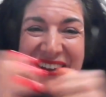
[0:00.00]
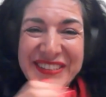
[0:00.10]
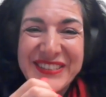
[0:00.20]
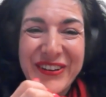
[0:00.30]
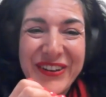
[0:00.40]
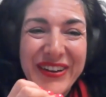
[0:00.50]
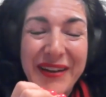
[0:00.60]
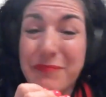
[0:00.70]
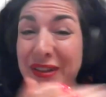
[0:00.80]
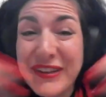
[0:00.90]
So
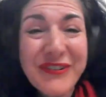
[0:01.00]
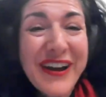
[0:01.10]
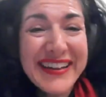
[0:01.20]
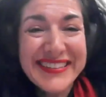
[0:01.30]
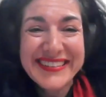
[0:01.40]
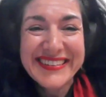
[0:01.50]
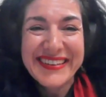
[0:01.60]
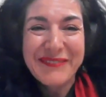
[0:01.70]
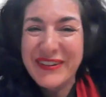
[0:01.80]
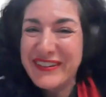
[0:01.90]
a Bill of Rights,
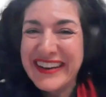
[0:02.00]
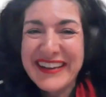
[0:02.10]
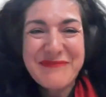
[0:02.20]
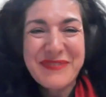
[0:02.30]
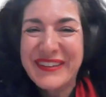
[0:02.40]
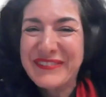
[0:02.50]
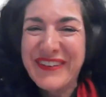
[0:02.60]
we need a Bill of